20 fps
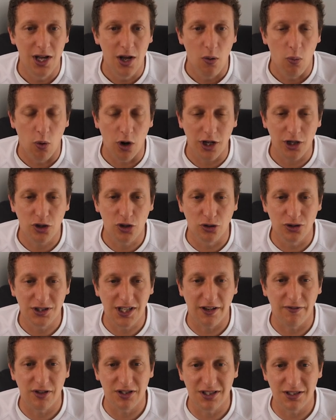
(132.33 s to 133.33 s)
What it does
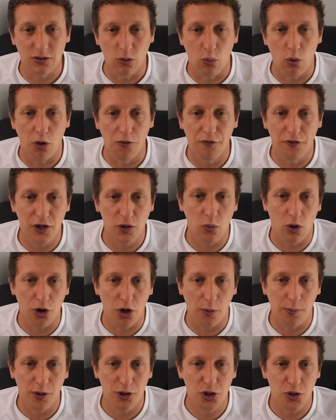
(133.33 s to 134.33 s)
give us is a 1v1
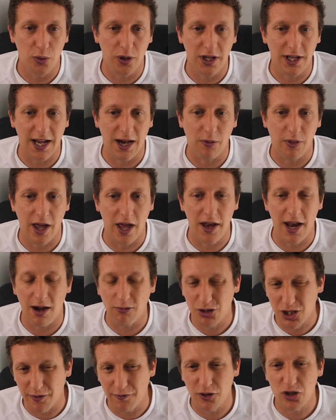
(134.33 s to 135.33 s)
opportunity out there. Now,
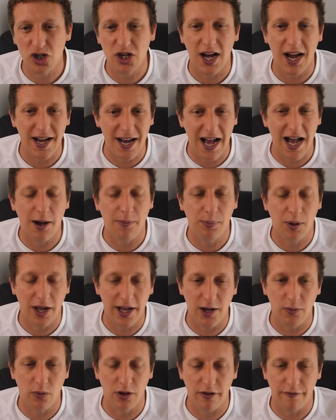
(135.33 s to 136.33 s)
Sheffield United are
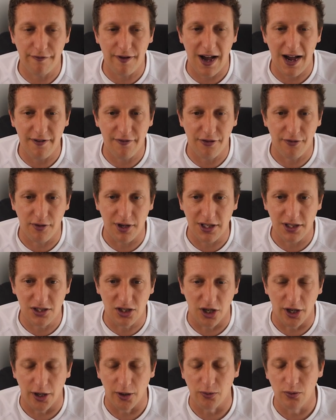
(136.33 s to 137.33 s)
playing with a
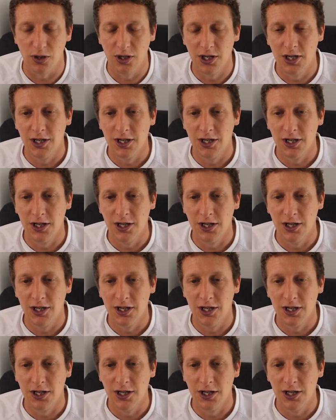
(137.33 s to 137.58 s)
5-3-2.